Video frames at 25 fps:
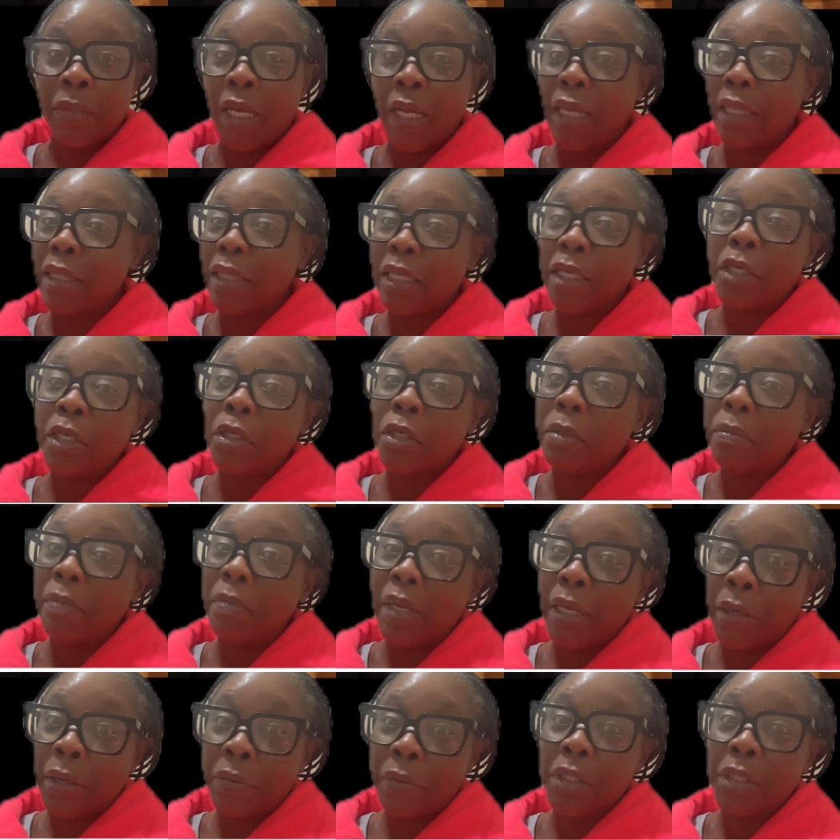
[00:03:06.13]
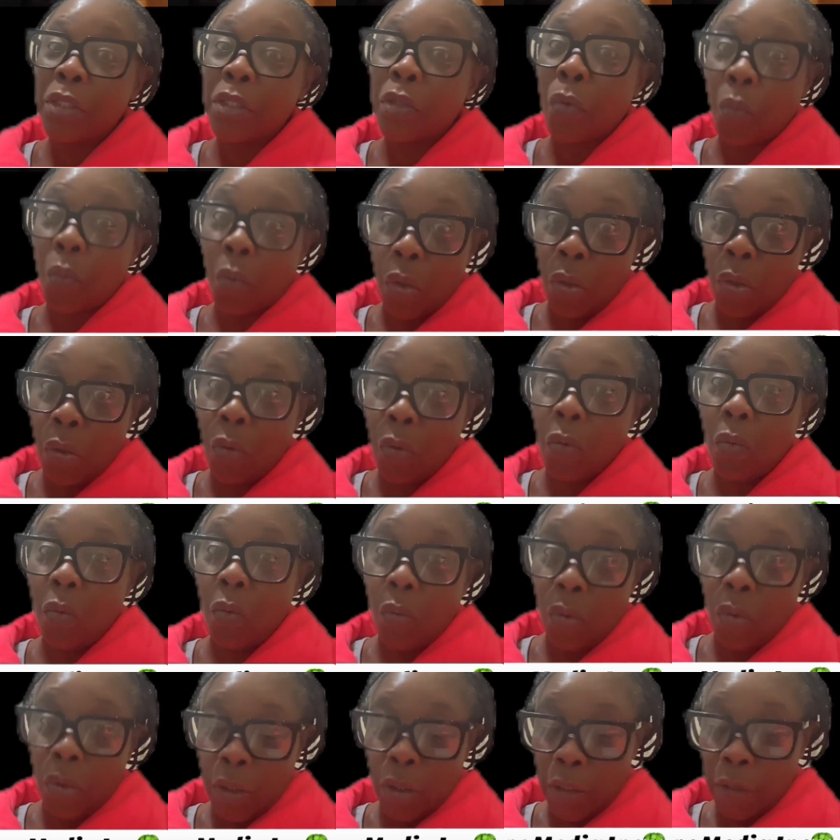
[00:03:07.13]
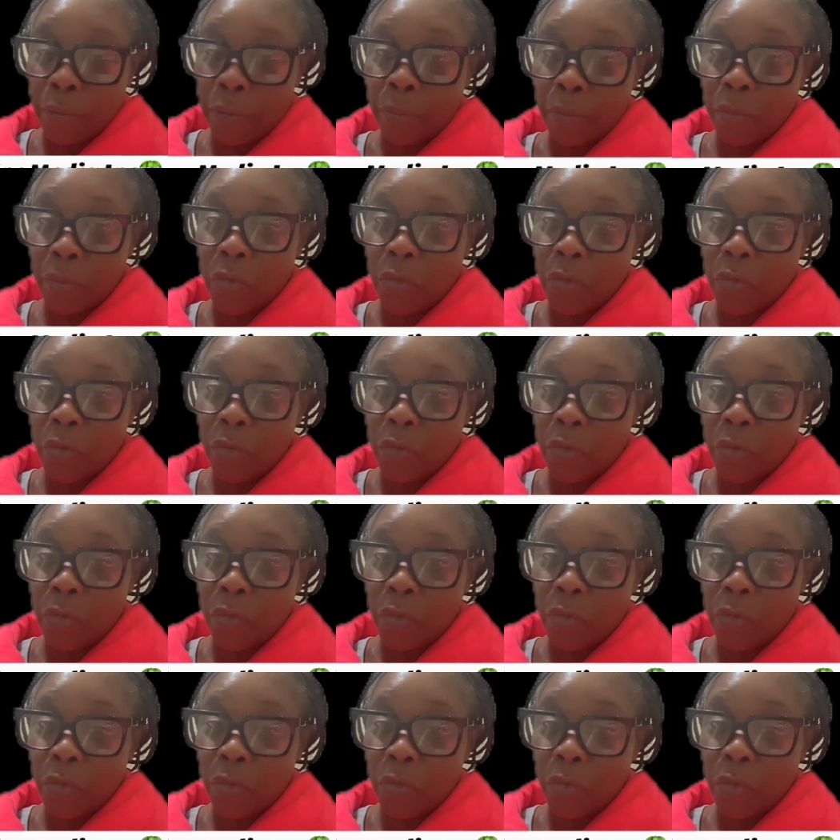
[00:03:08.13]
I think you married the wrong one.